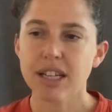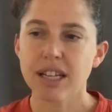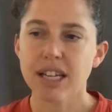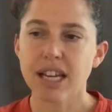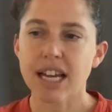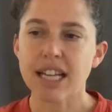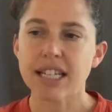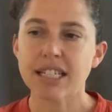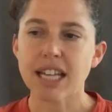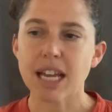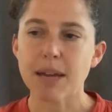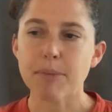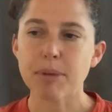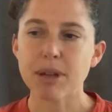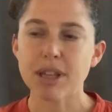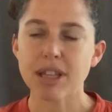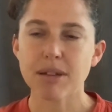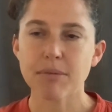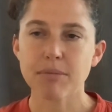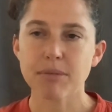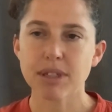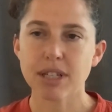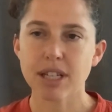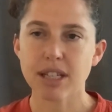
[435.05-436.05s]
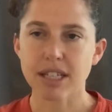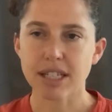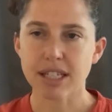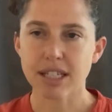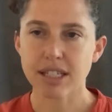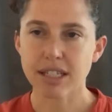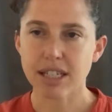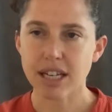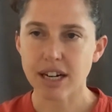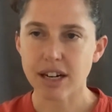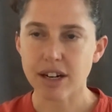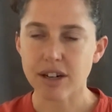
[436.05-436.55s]
and taping them to the
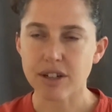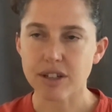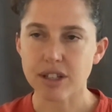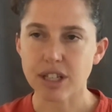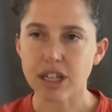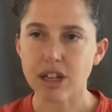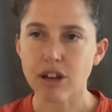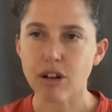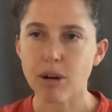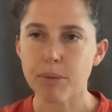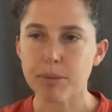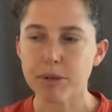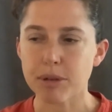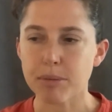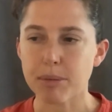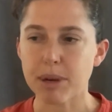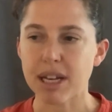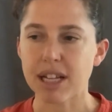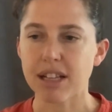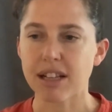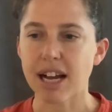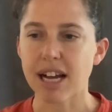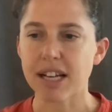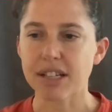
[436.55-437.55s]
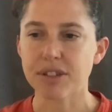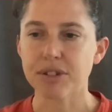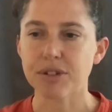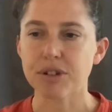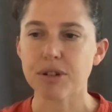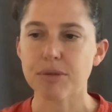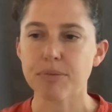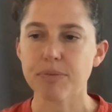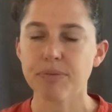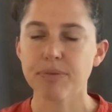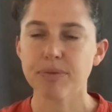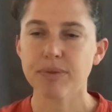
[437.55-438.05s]
stairs that go up to my
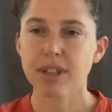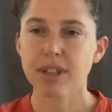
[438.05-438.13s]
classroom.